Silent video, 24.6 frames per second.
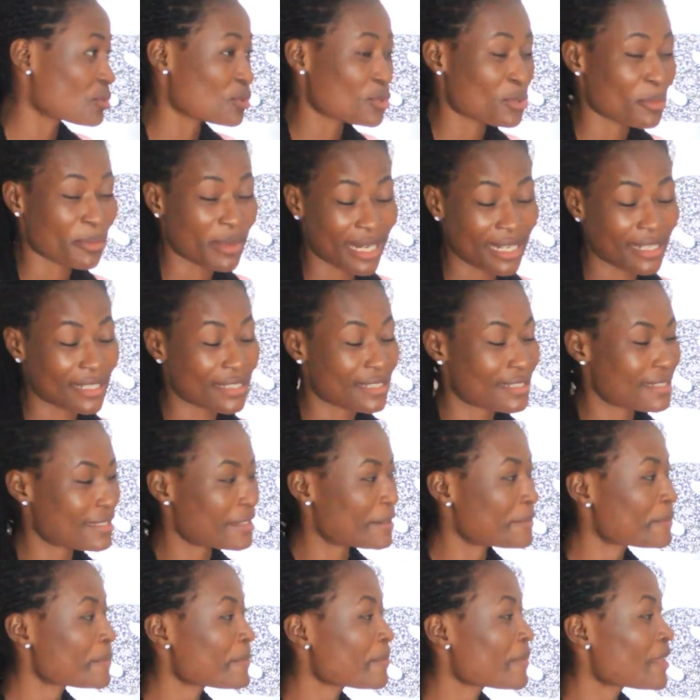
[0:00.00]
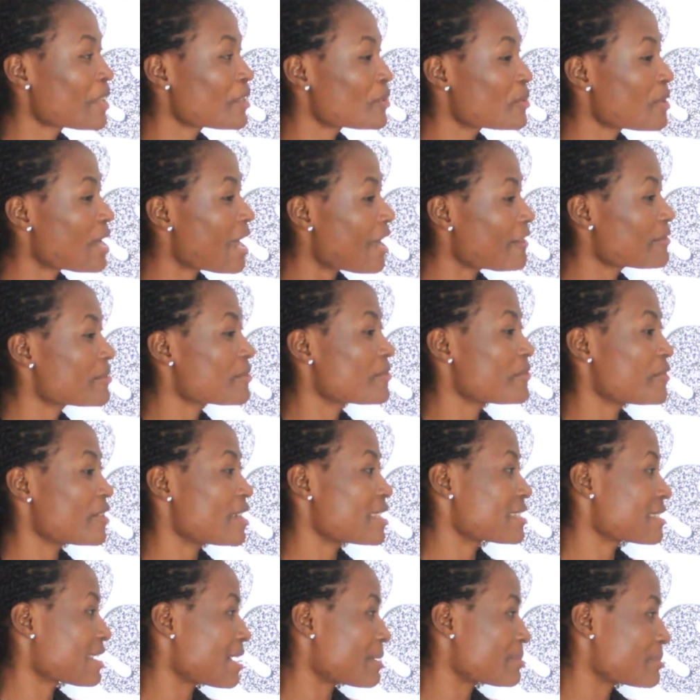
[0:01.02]
to humanity, you have to
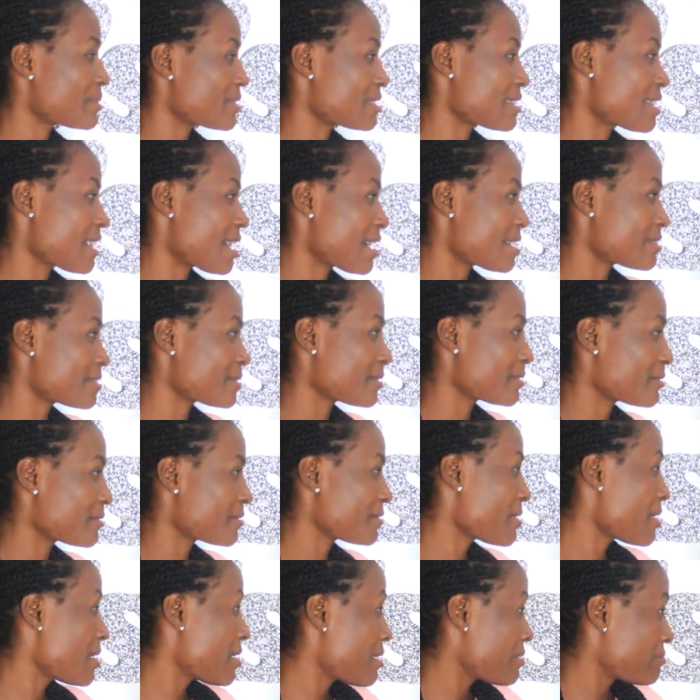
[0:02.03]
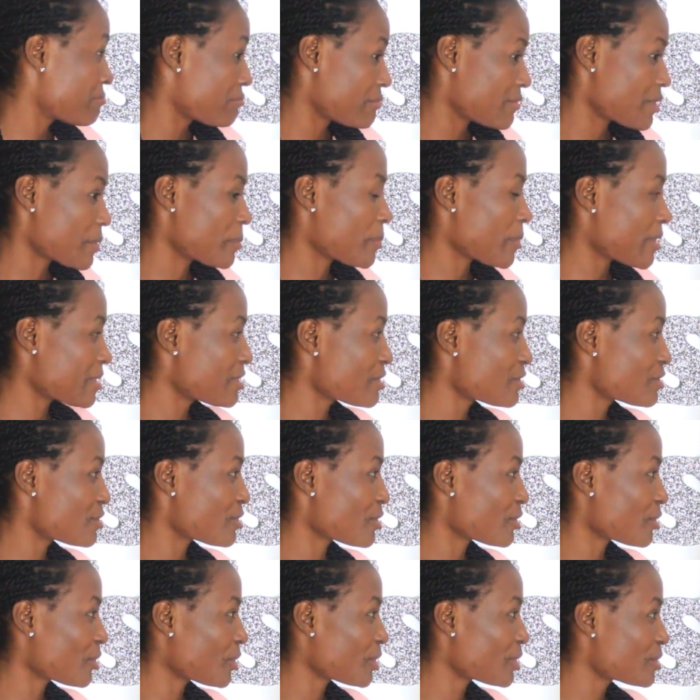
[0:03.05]
first capture the heart of the persons
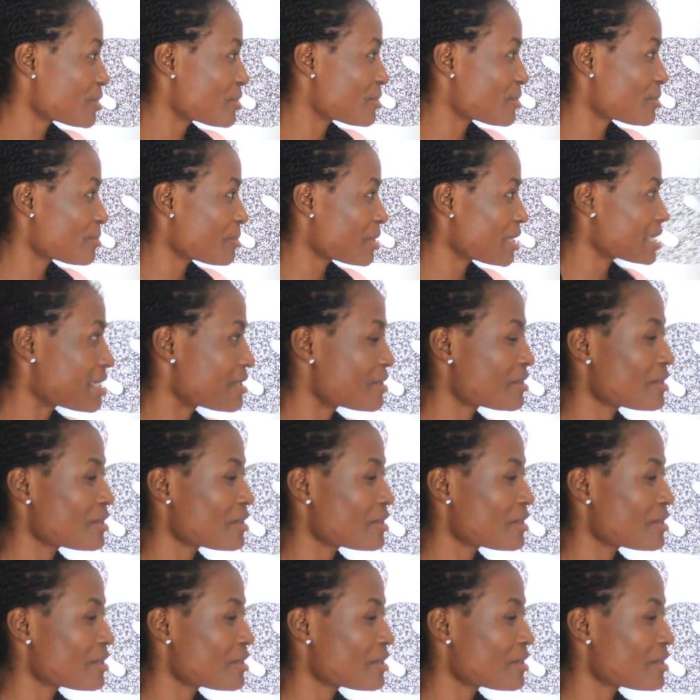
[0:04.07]
you're going to win.